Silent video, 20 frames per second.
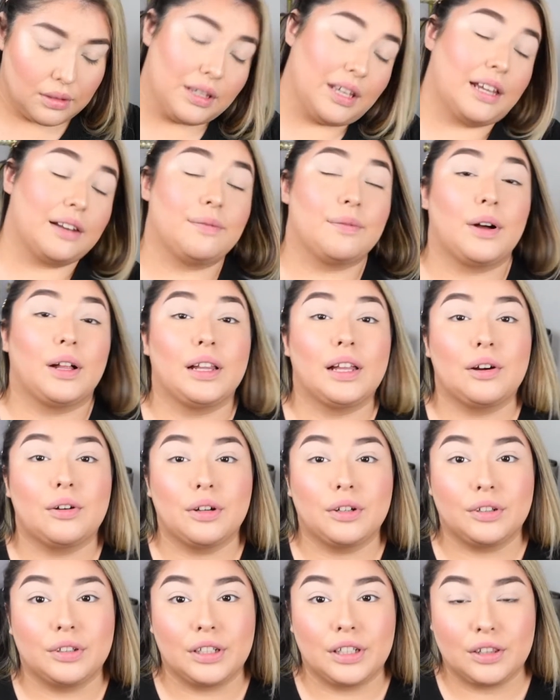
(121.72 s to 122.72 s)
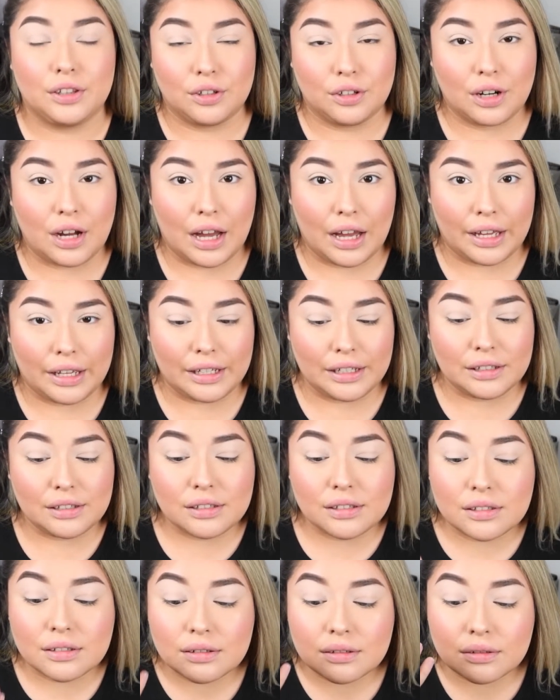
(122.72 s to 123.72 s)
get fallout underneath your
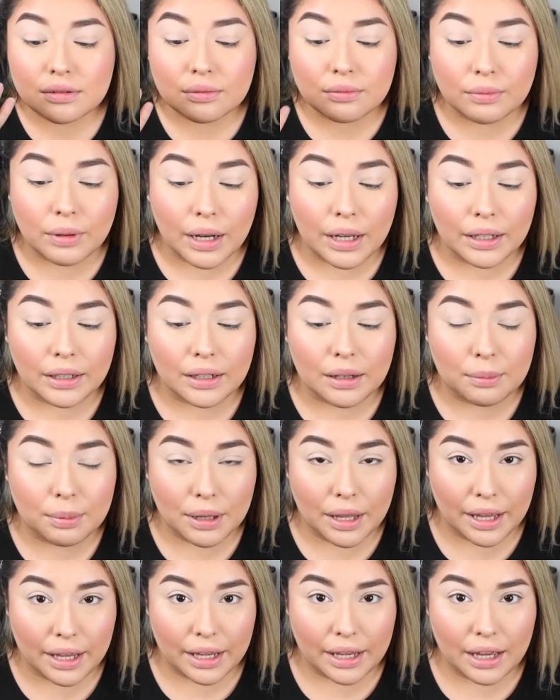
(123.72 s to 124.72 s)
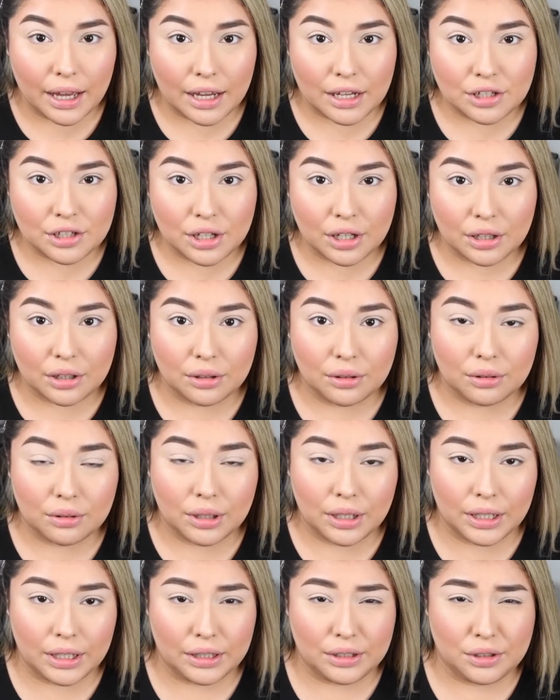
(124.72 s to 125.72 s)
eyes when applying eyeshadow
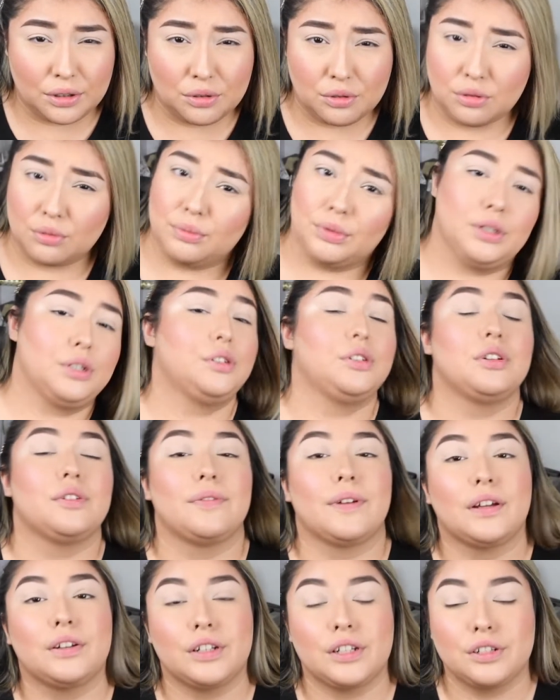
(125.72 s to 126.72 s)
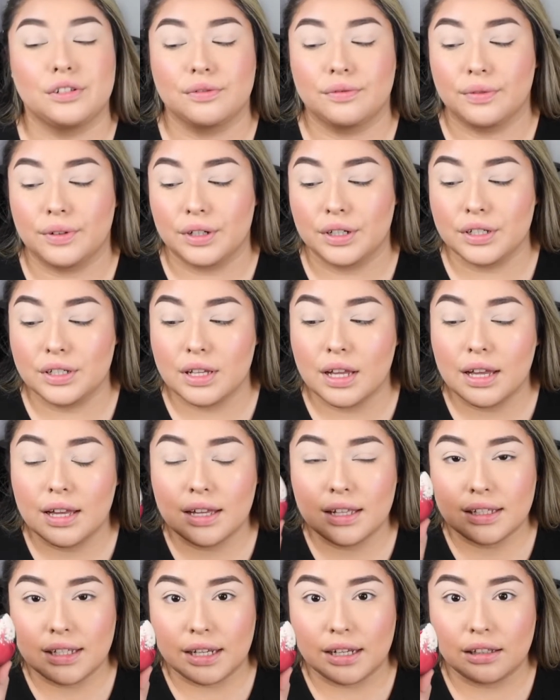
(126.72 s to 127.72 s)
and you normally do your foundation first,
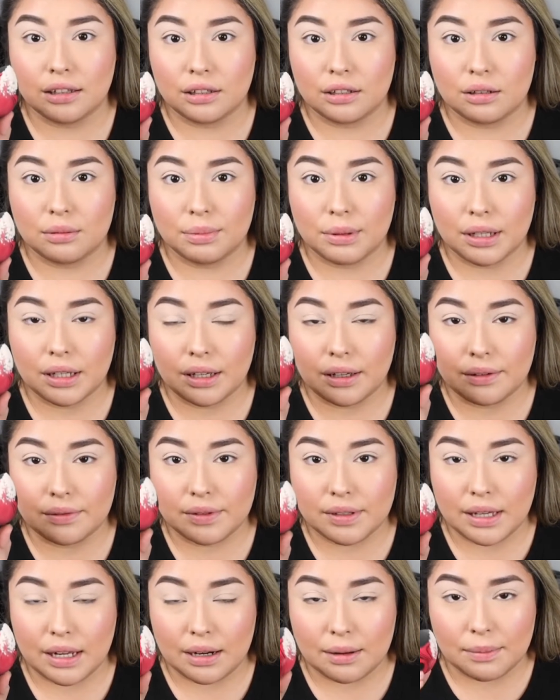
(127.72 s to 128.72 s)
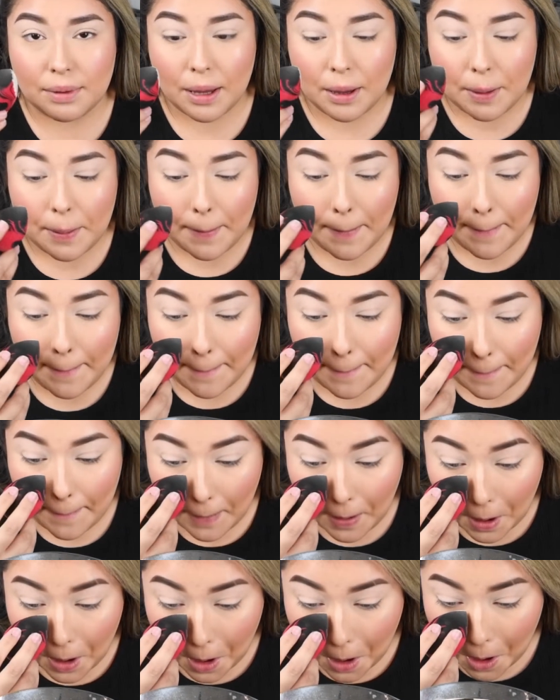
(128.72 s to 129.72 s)
take a little bit of setting powder,
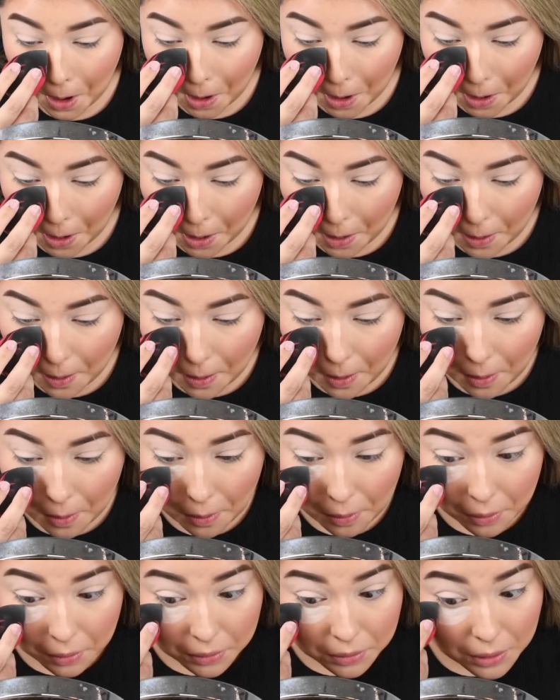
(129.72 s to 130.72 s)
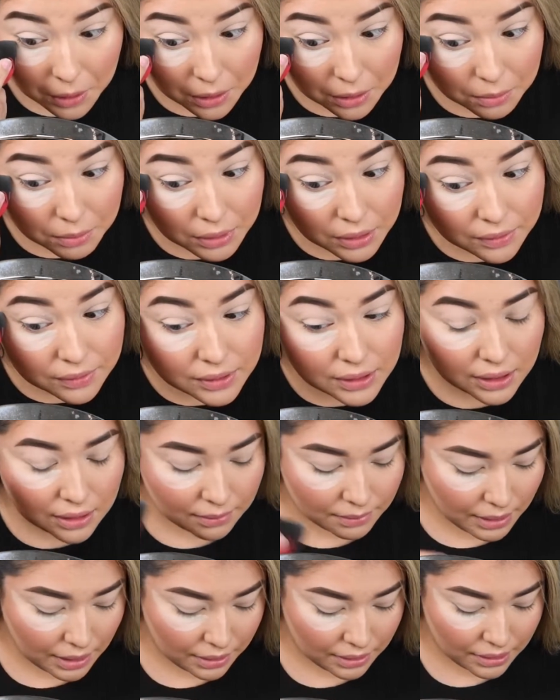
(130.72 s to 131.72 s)
or a lot of bit of setting
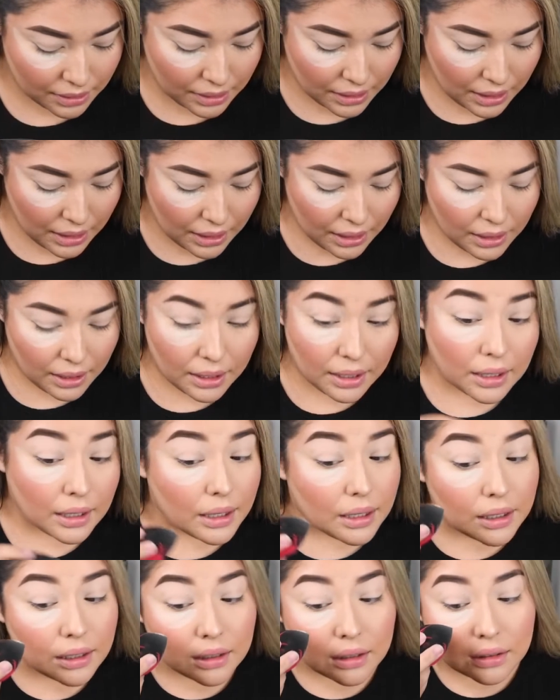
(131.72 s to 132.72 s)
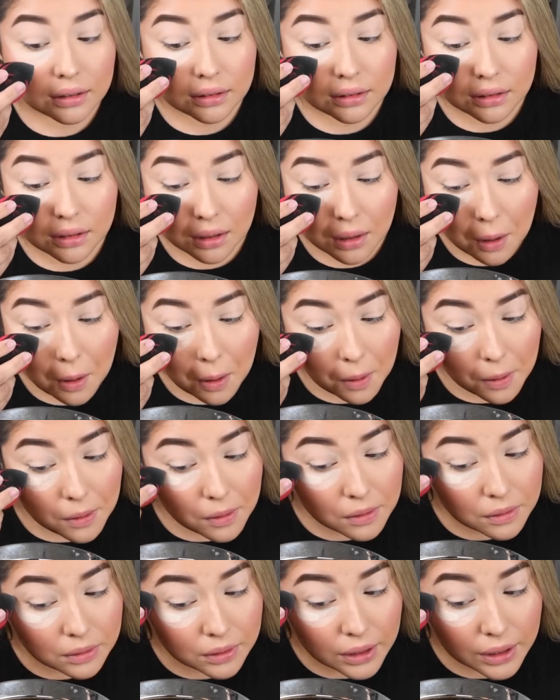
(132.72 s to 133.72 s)
powder, and
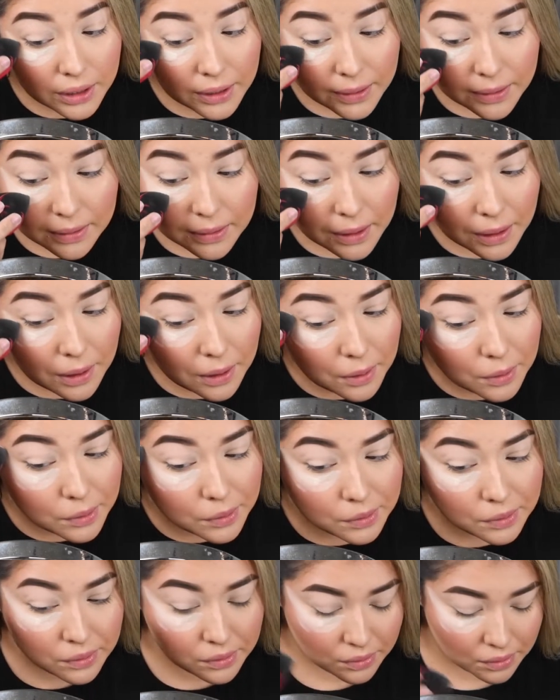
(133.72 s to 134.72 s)
lay it down